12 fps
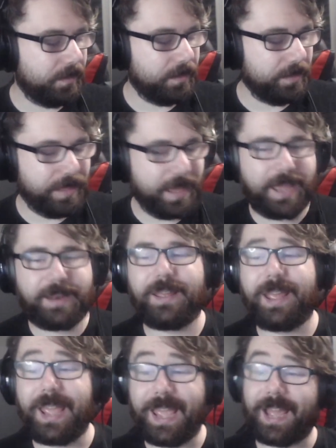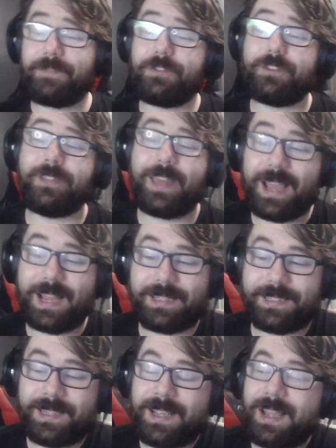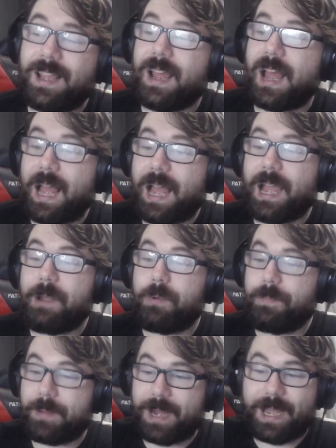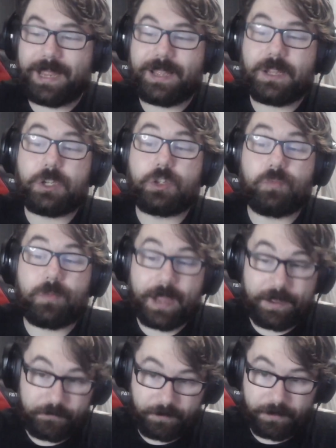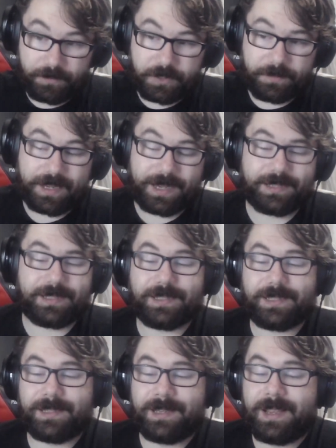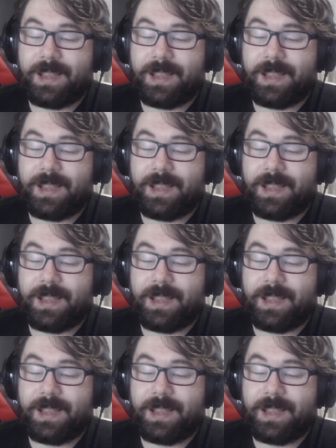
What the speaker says: Then, after that, I would buy draft booster boxes.